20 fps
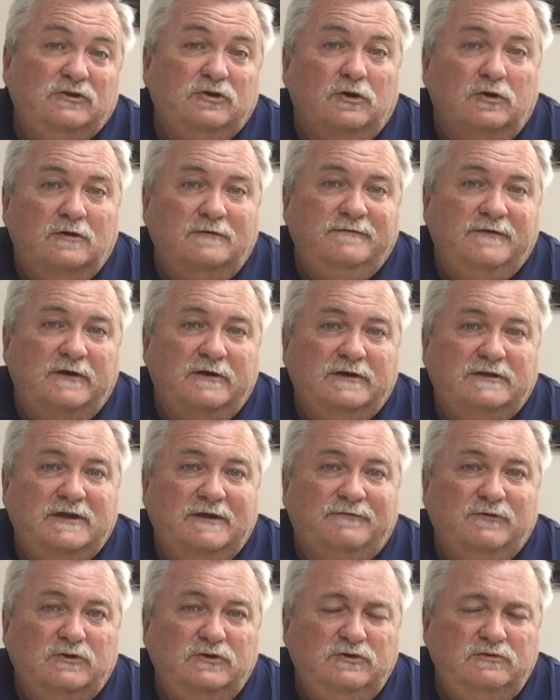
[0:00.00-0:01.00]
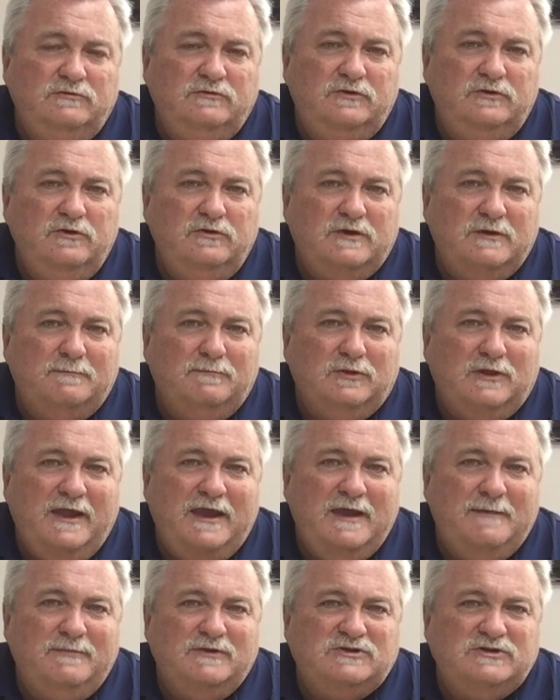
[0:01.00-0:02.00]
turn very different. You, you can
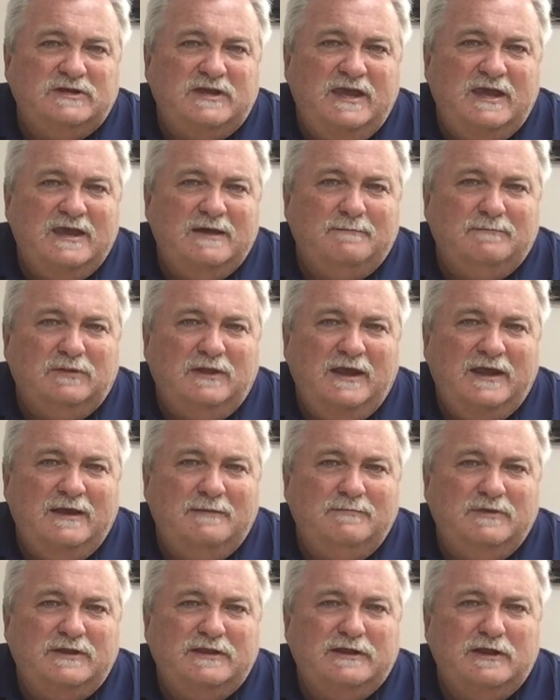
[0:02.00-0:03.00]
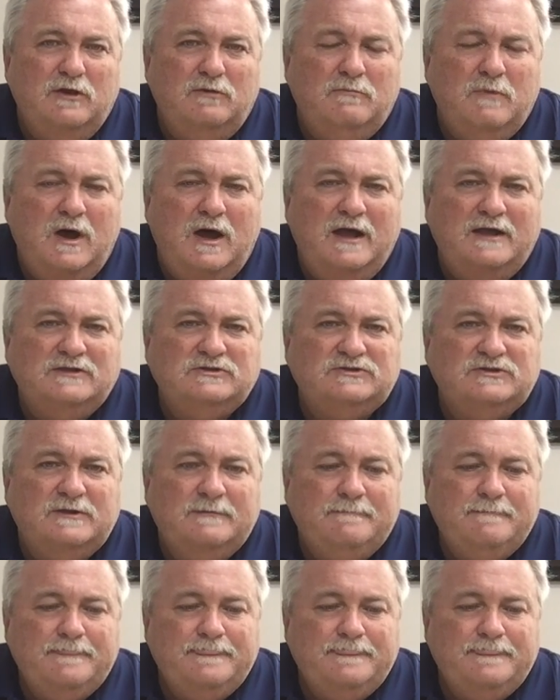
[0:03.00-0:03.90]
plan, but you can't plan but so much.